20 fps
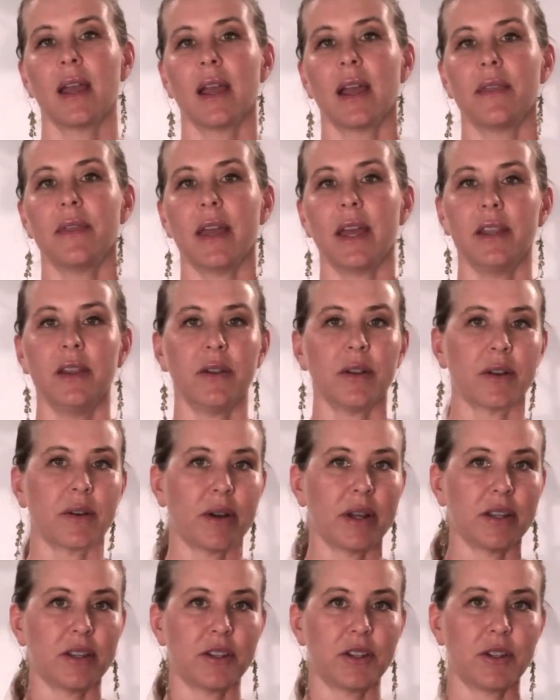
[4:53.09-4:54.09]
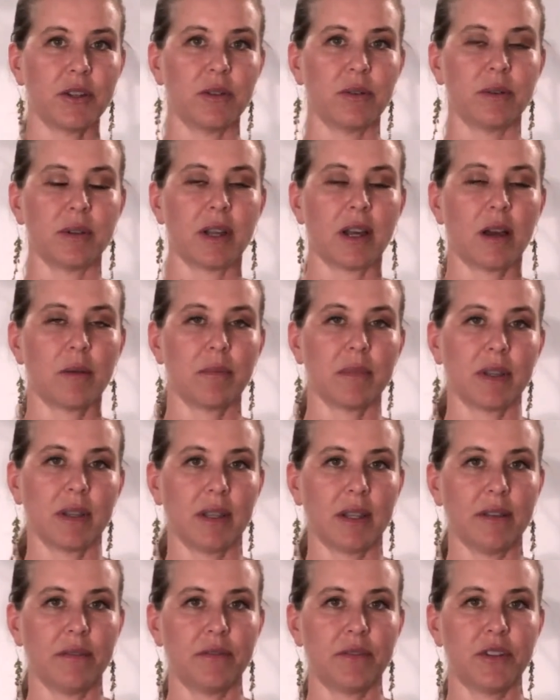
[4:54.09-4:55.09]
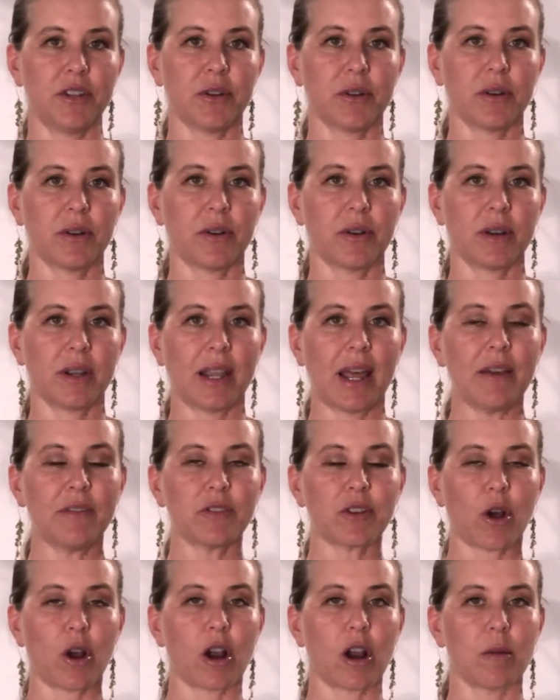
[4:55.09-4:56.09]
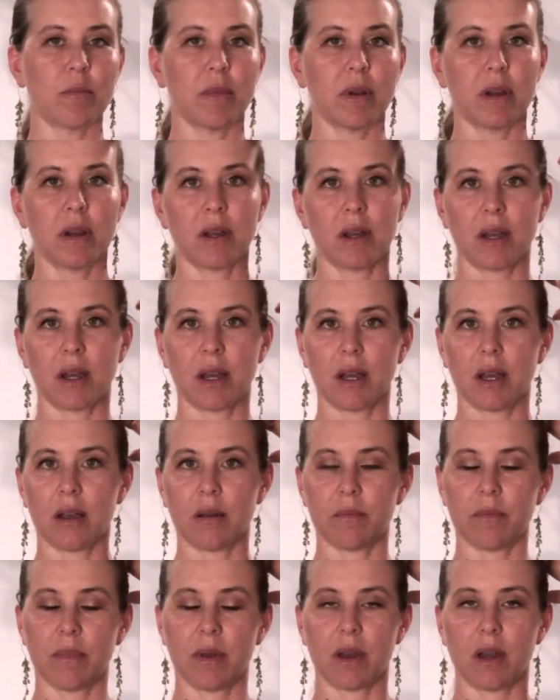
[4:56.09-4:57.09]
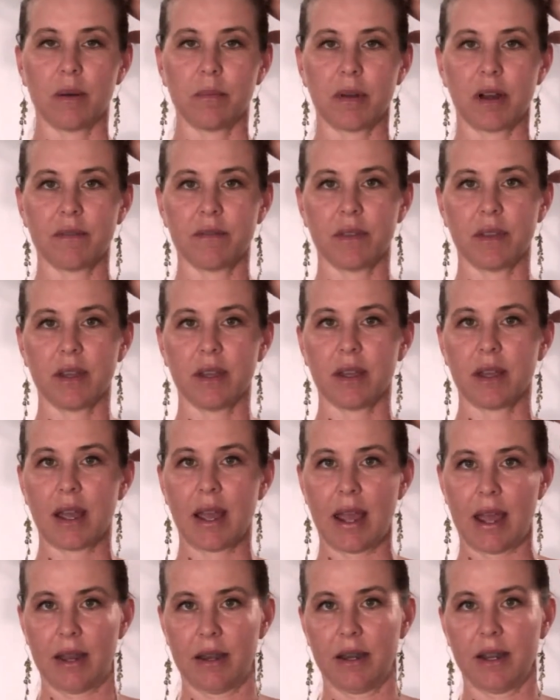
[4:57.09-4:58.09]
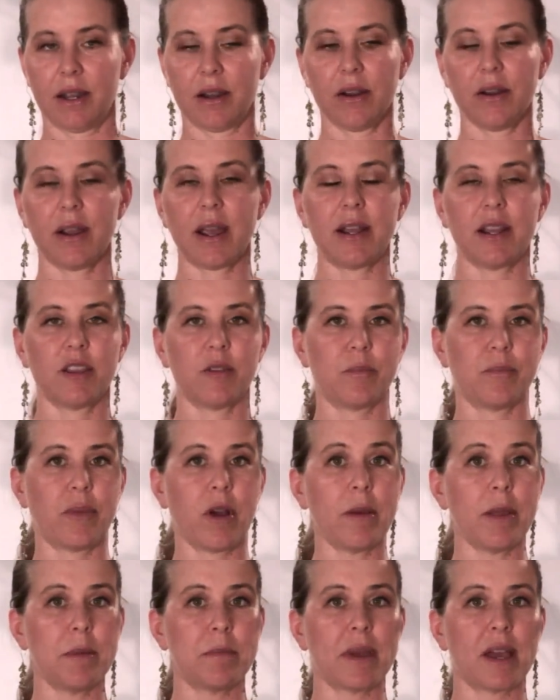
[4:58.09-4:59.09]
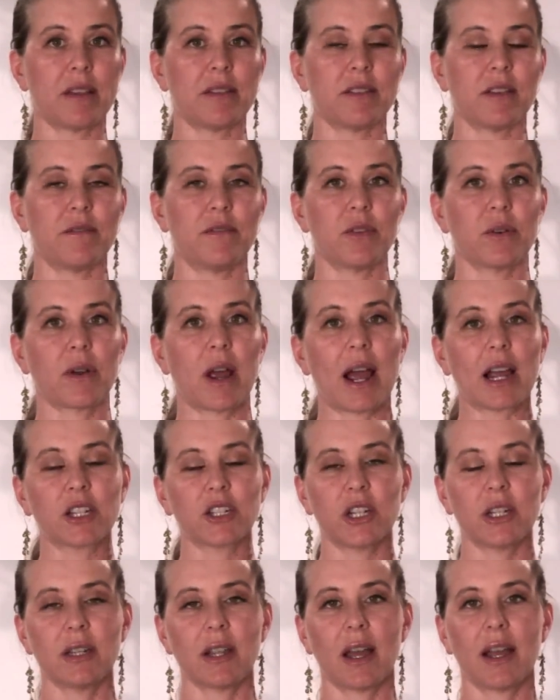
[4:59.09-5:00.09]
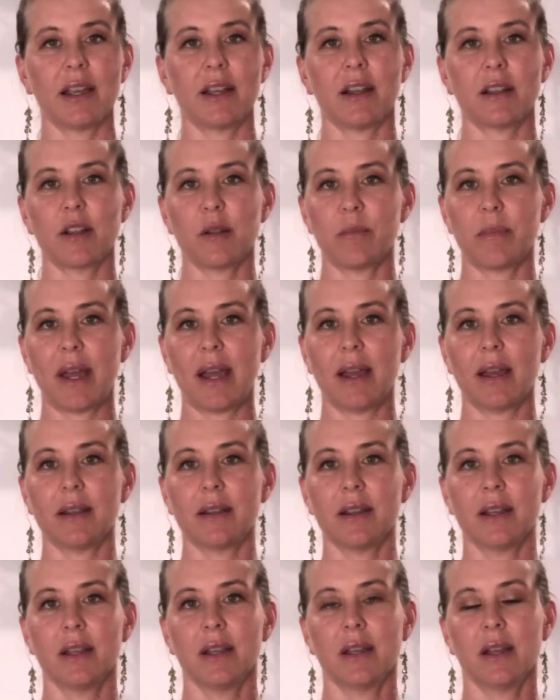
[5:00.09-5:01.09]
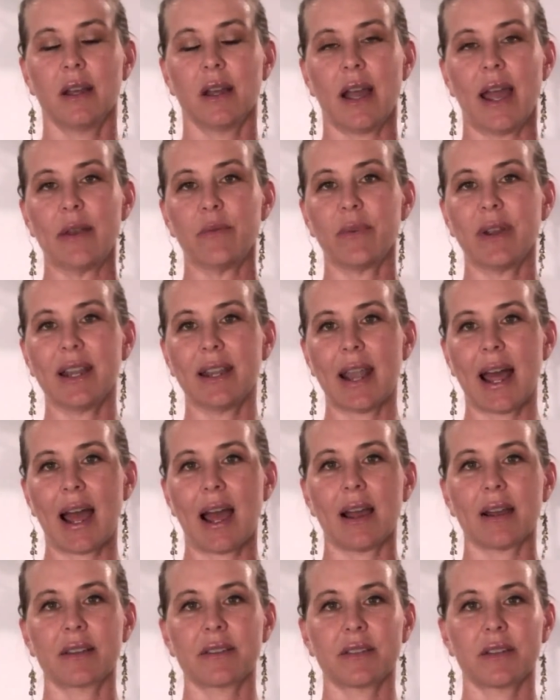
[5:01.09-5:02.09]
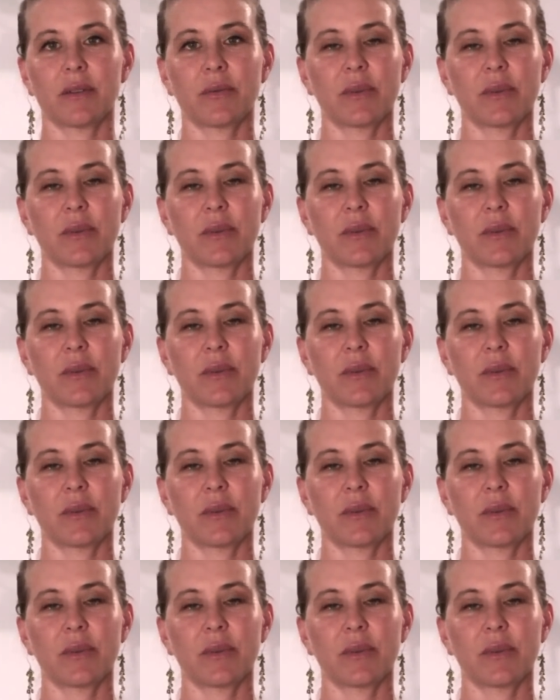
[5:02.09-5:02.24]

And then you're going to lift your left arm above the head here. And it's probably best if you're actually lying on a bed and relaxed in a